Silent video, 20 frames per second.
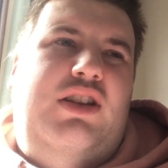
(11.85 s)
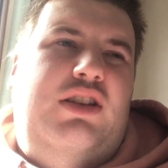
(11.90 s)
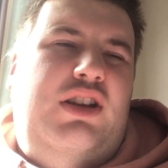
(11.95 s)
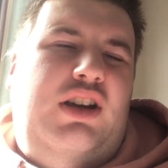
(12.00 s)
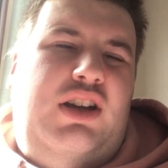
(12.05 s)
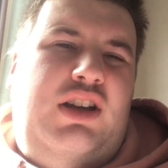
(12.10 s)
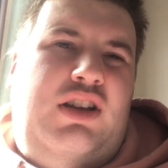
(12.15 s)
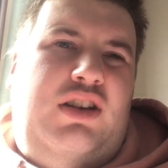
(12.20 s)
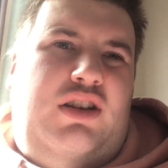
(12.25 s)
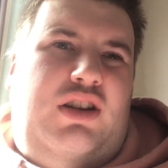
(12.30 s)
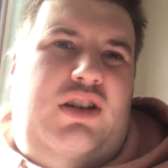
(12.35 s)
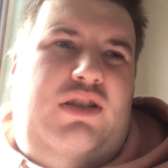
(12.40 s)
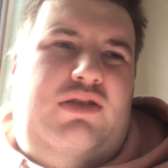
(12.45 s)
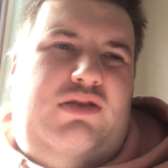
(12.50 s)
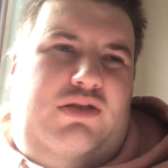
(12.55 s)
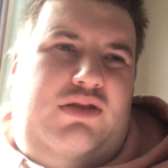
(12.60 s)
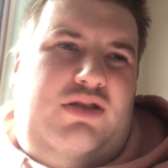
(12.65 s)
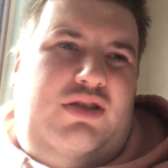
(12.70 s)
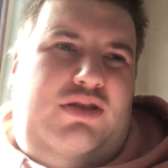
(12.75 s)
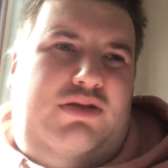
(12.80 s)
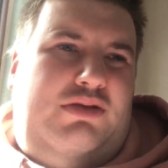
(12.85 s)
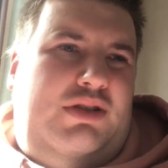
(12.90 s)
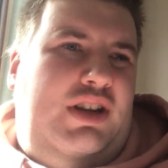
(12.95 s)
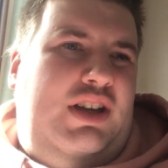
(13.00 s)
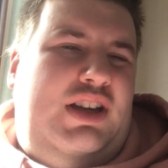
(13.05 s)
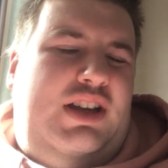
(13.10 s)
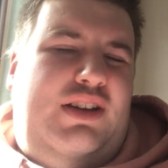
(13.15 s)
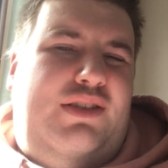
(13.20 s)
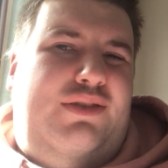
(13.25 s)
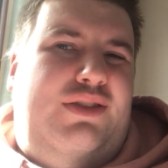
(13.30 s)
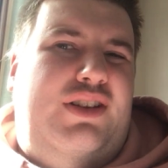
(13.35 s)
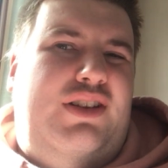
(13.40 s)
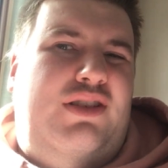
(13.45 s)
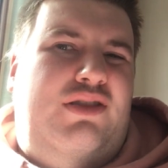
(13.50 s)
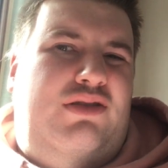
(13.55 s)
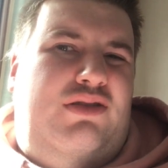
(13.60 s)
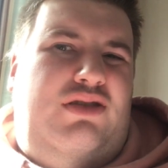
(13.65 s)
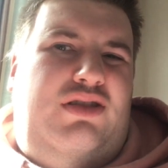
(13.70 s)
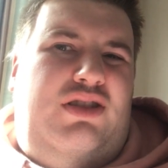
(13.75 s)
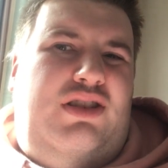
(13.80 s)
not in college this week. I thought
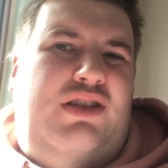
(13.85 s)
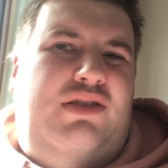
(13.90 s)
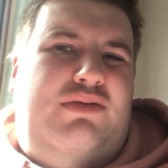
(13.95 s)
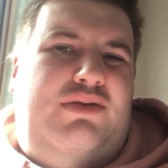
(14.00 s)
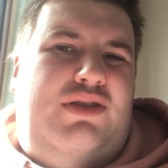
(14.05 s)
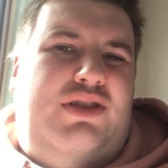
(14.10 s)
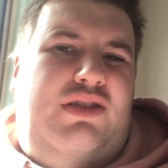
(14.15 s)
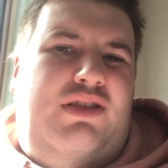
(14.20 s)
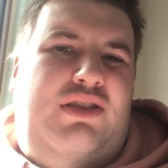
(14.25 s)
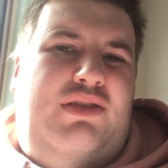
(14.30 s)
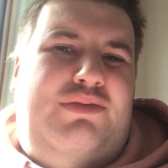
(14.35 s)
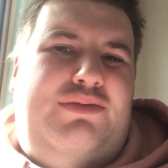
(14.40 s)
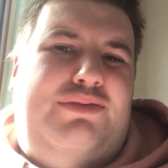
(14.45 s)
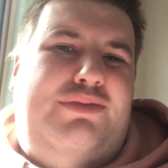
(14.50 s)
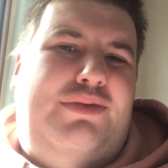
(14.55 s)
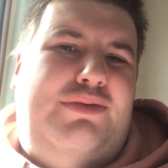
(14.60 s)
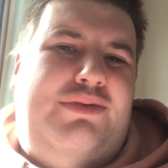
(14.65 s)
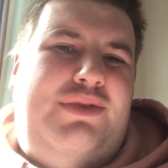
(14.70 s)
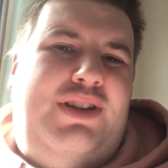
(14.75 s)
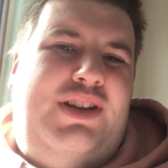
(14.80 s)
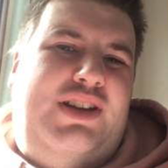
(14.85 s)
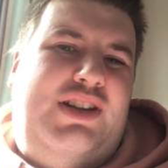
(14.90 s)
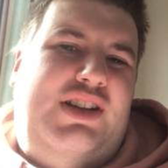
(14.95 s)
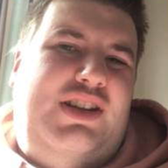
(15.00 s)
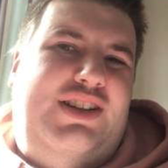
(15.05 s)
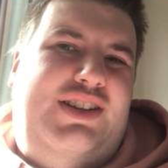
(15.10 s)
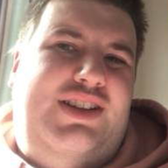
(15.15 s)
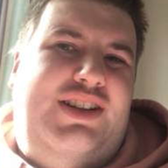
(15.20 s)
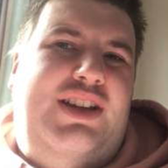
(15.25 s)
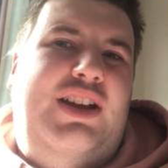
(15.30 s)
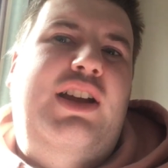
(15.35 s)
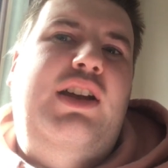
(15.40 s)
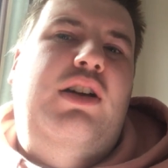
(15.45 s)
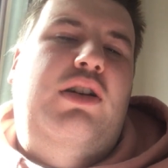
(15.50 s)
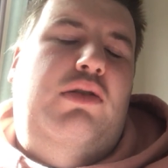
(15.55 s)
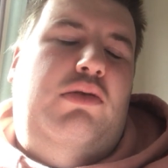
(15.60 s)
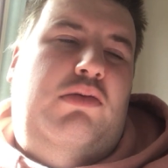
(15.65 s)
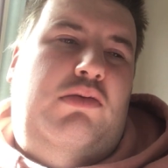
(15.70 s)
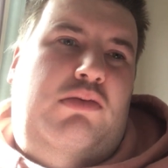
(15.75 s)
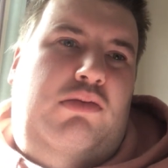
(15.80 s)
that they were doing 1 week
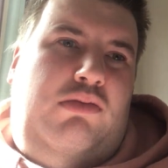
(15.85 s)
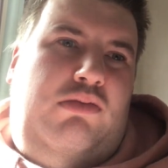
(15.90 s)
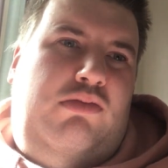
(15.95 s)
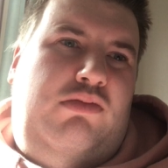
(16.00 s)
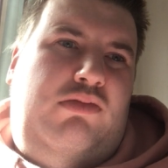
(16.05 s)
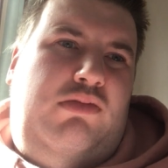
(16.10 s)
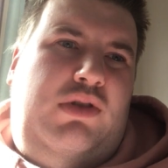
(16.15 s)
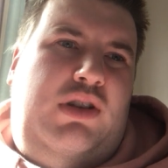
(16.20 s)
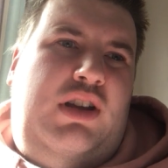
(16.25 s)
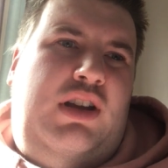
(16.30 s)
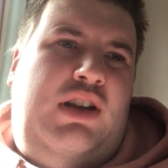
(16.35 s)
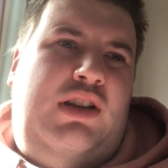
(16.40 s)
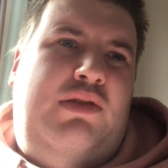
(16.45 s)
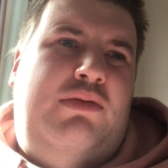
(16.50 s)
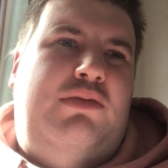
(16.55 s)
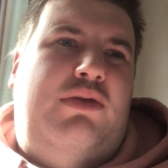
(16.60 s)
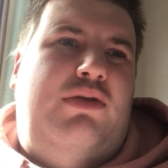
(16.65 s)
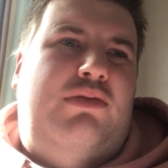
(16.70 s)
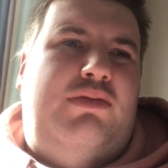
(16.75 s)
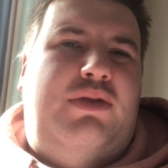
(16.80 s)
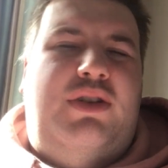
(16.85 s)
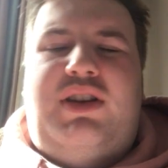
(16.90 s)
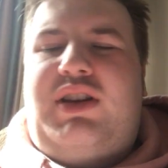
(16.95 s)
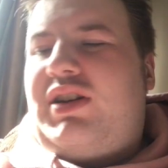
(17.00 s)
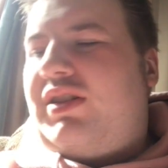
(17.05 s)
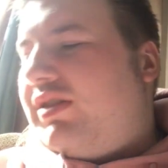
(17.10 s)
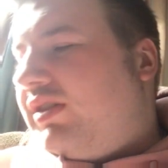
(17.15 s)
in, 1 week